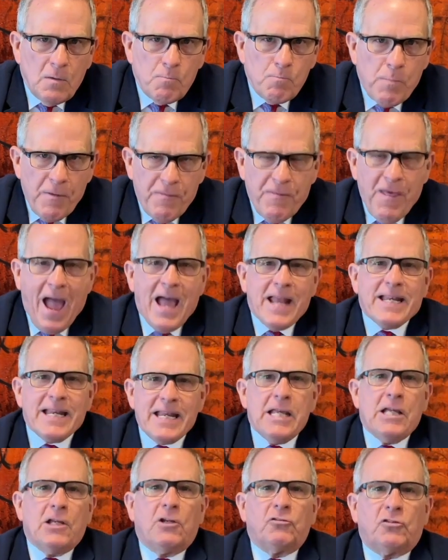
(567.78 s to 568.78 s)
But that
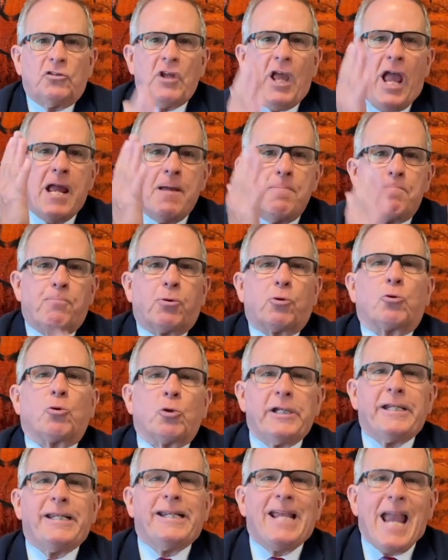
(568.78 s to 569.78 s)
is a
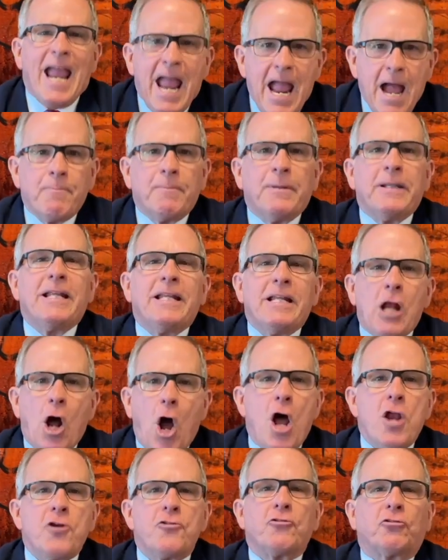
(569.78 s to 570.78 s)
preeminent
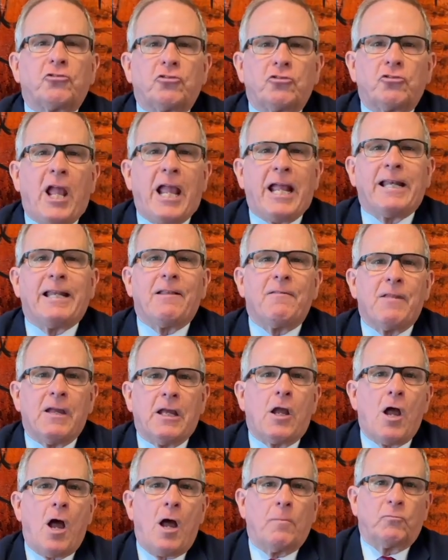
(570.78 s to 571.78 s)
understanding
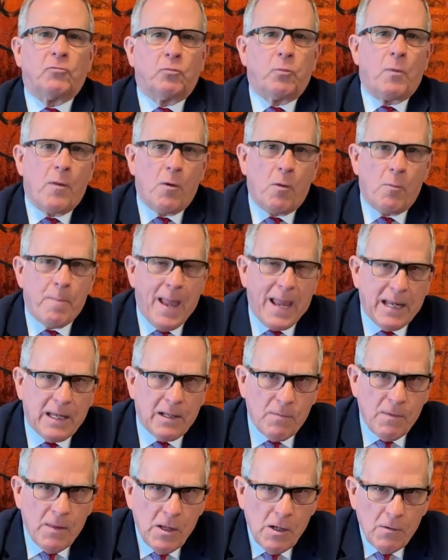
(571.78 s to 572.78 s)
that comes with
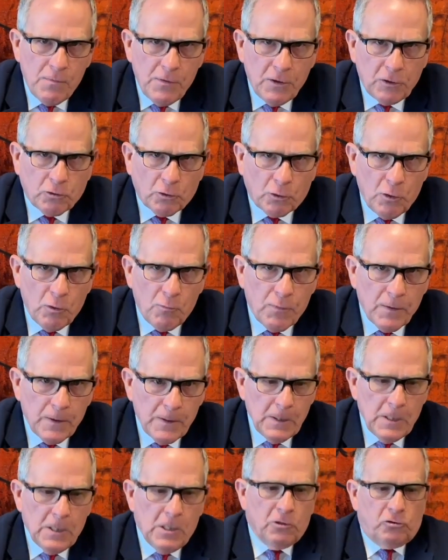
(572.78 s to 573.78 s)
obeying the truth.
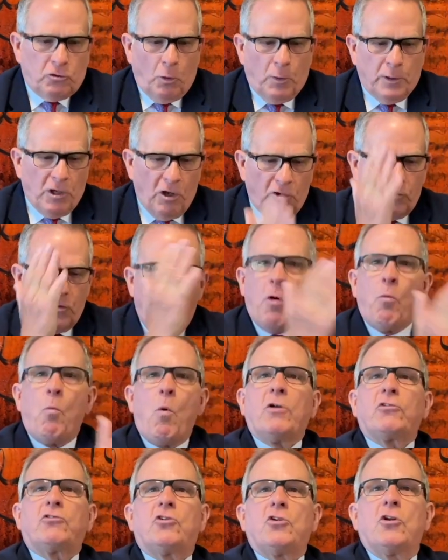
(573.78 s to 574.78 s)
So he does not
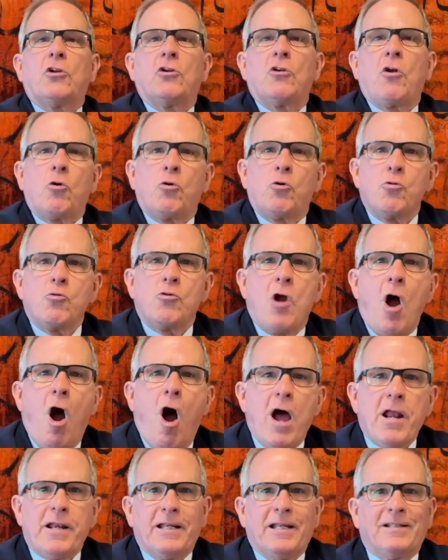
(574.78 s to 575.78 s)
want you to know who
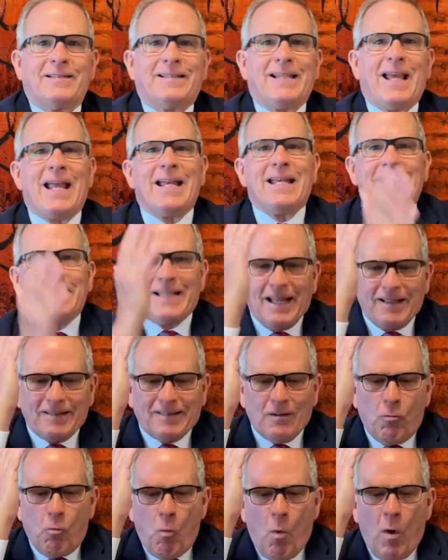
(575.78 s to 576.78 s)
God is, and he
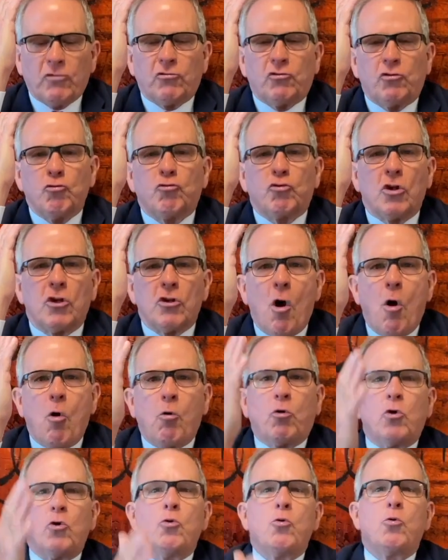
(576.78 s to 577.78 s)
doesn't want you to know
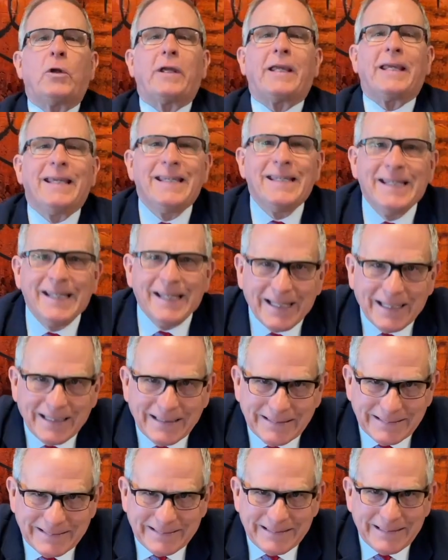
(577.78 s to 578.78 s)
who he
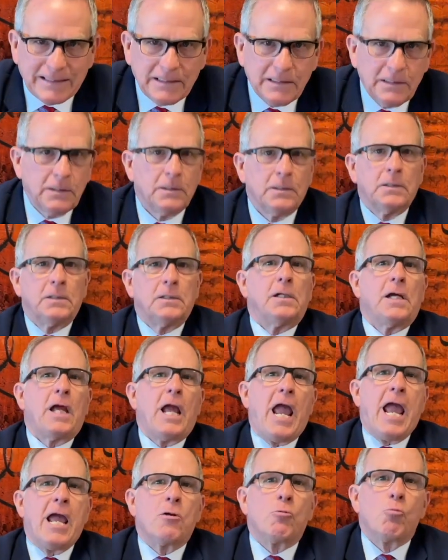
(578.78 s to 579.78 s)
is
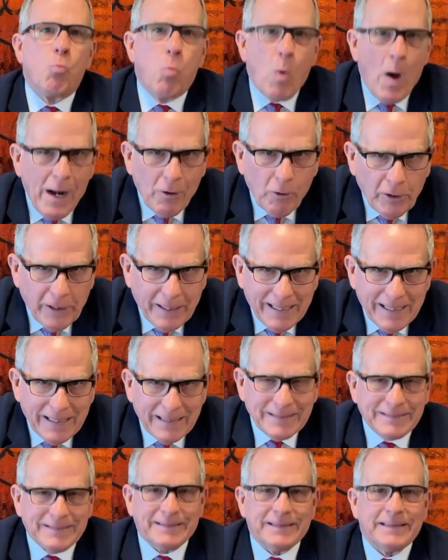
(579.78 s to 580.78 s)
and where he
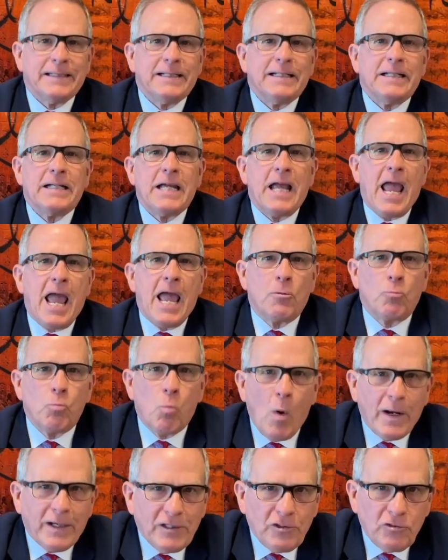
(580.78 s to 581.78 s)
is and
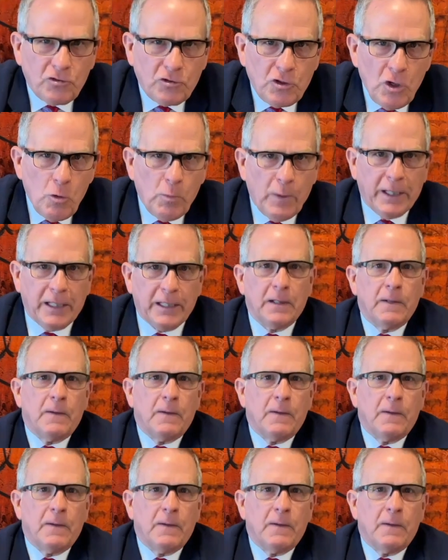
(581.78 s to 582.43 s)
what he's doing